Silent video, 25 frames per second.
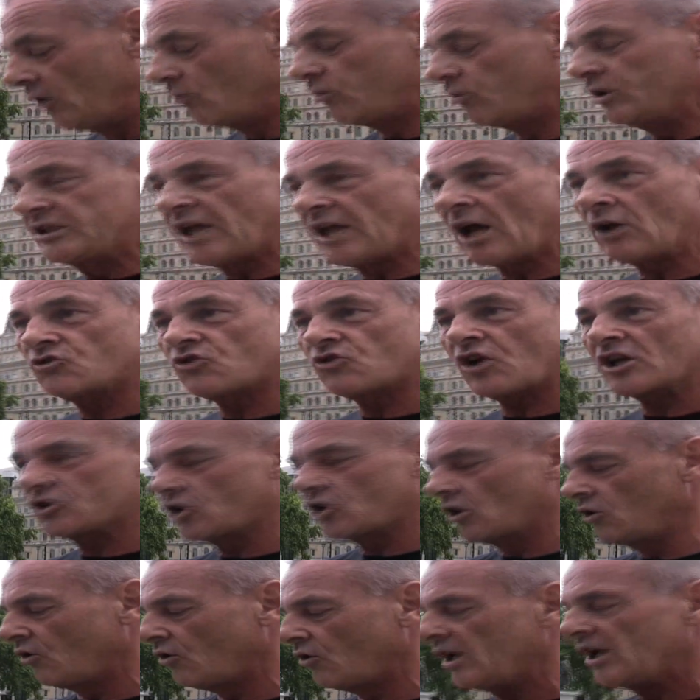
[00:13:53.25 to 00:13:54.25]
we don't trust
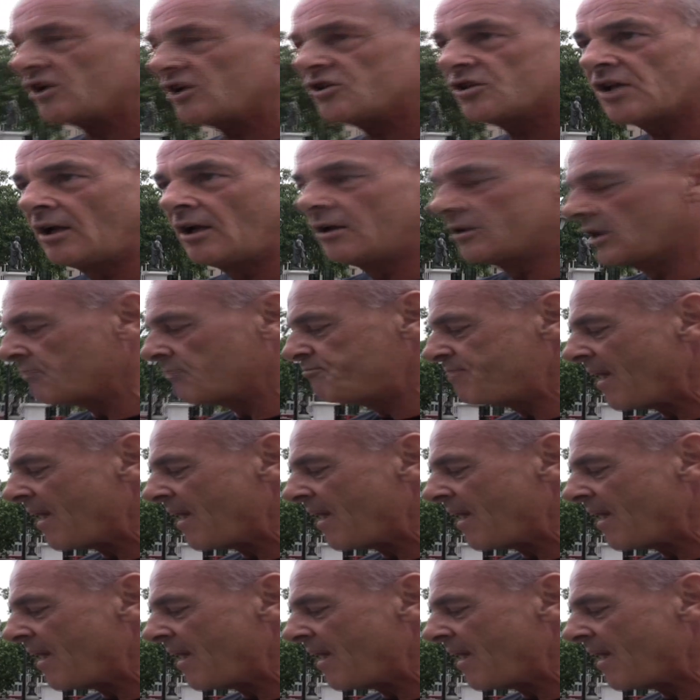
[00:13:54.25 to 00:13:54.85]
the lawyers, the